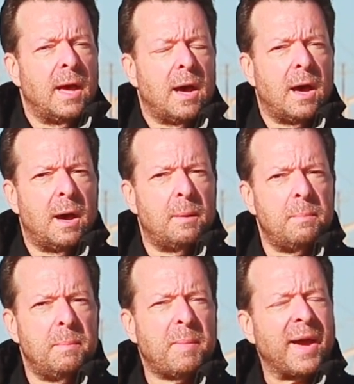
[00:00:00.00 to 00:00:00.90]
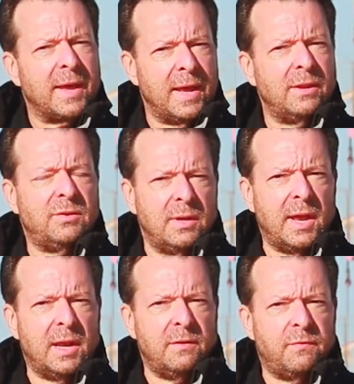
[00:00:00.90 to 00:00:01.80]
Uh, back in
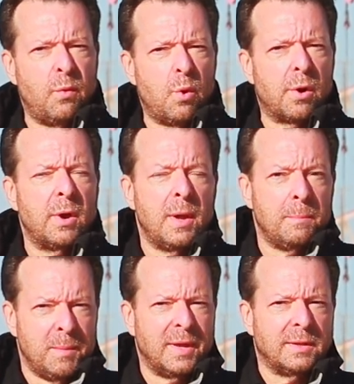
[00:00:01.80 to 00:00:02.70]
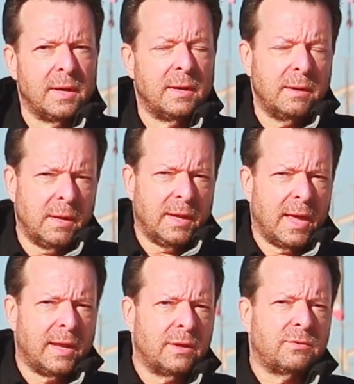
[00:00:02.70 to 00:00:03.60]
1884, Midland,
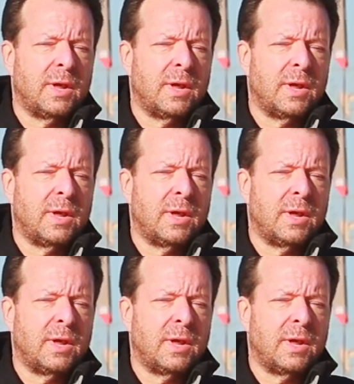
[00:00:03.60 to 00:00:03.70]
getting its